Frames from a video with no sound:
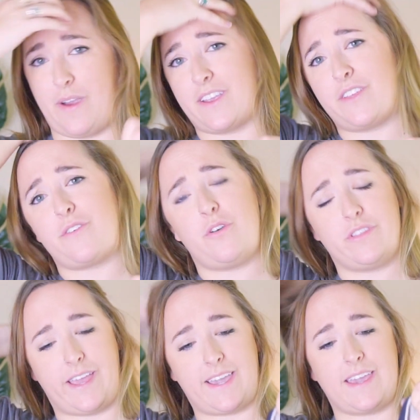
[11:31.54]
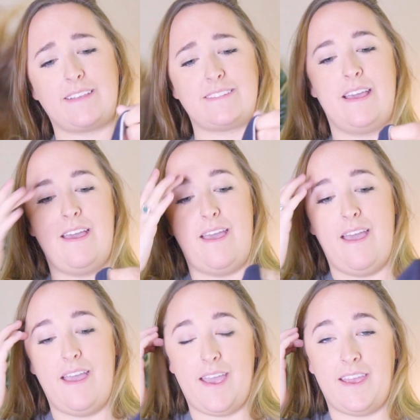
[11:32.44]
regular old leggings.
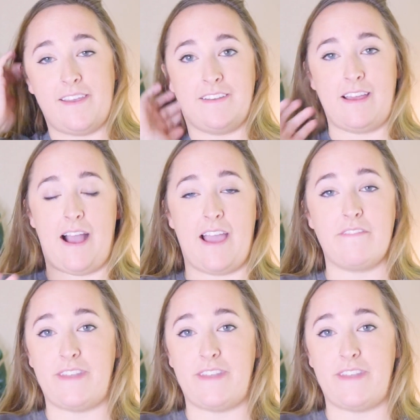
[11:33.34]
And I've